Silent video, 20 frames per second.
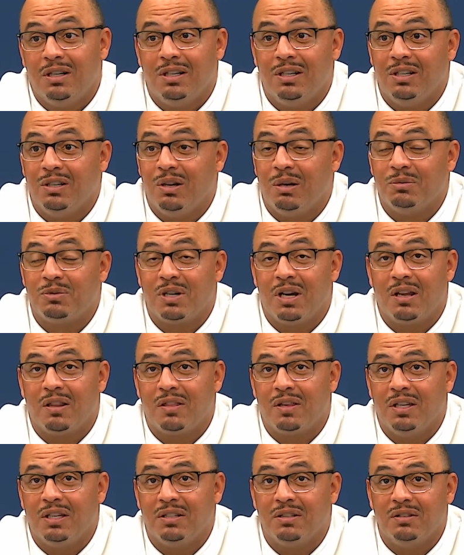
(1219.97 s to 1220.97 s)
You know, I'm trying to
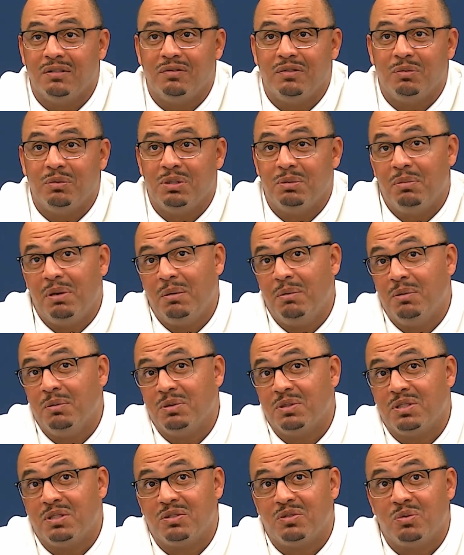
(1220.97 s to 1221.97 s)
think of what maybe
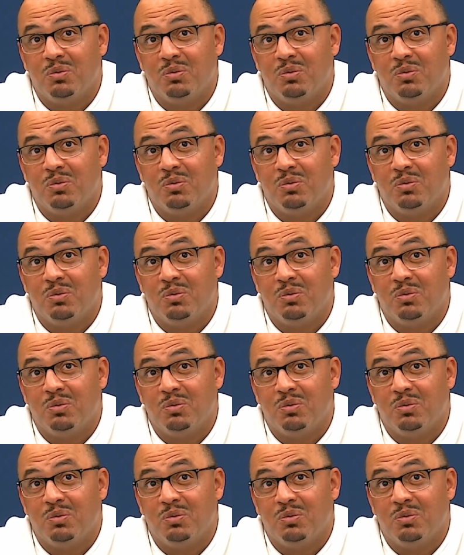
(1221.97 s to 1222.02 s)
was it